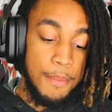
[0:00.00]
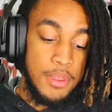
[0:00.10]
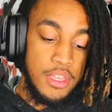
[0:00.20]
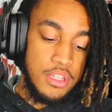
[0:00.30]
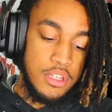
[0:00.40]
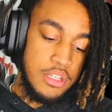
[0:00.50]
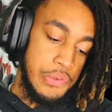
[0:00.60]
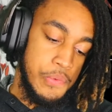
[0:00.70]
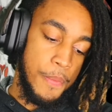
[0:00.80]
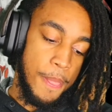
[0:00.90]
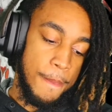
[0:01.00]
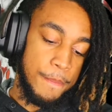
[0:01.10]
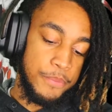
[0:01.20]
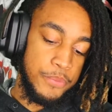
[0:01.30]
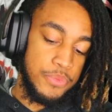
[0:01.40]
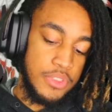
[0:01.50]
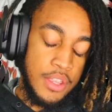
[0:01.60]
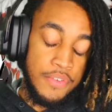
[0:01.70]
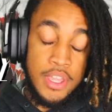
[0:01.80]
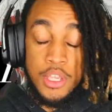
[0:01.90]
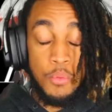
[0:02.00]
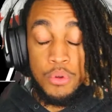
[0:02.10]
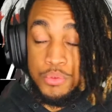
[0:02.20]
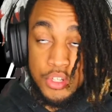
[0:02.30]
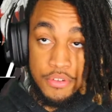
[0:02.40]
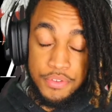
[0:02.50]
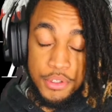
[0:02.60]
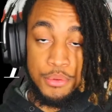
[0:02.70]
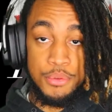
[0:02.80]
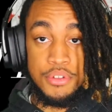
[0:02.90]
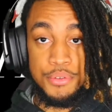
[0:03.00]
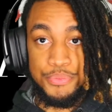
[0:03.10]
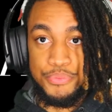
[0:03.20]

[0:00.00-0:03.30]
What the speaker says: means, if anyone was confused,